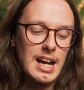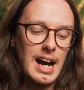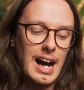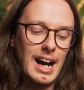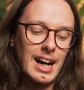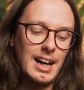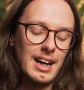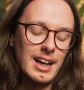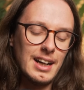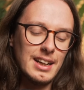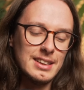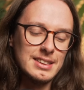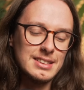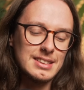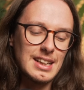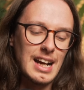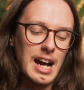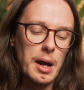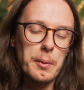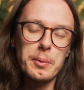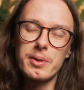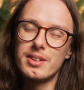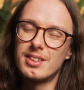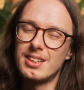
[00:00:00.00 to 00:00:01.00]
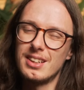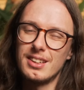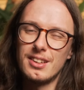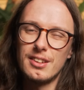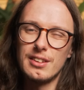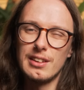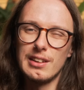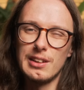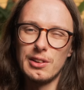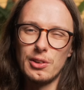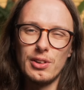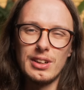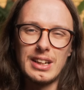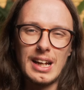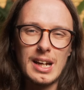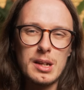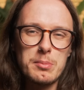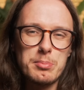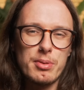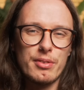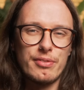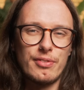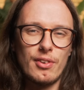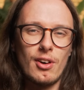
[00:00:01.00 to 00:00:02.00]
And I would say that the low
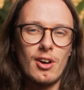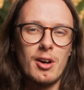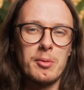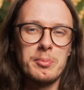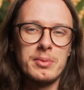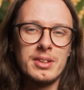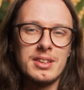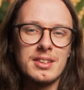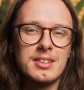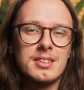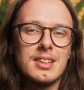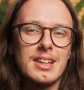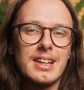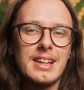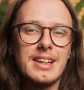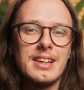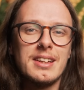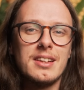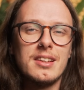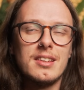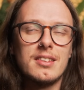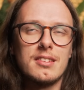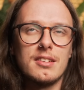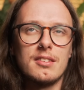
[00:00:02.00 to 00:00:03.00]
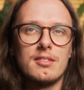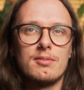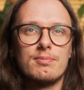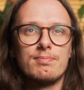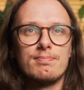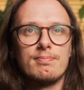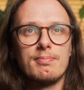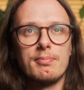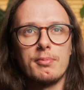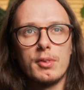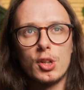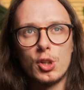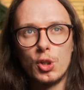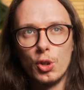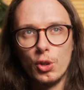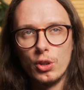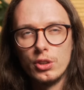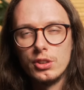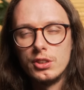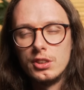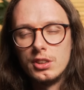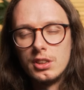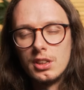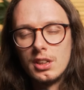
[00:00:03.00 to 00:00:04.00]
light performance is
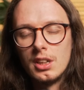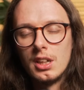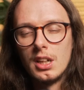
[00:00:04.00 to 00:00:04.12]
good.